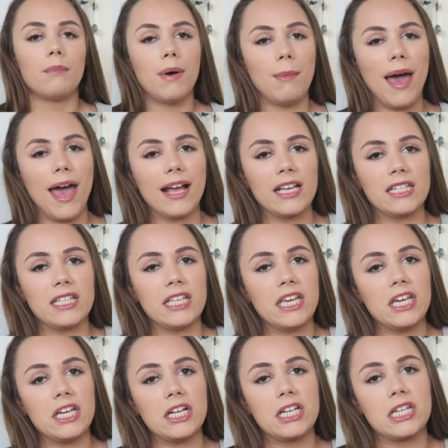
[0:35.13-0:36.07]
My bag is
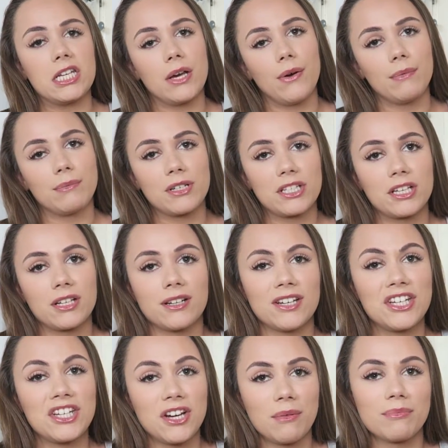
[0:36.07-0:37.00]
huge, so I'm just going
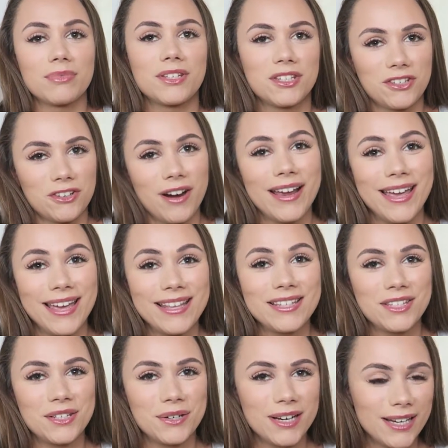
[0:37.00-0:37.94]
to jump straight
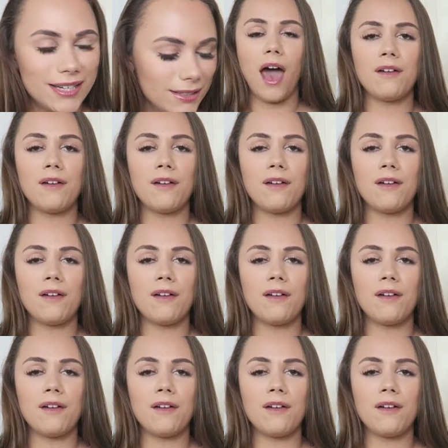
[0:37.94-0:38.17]
into it.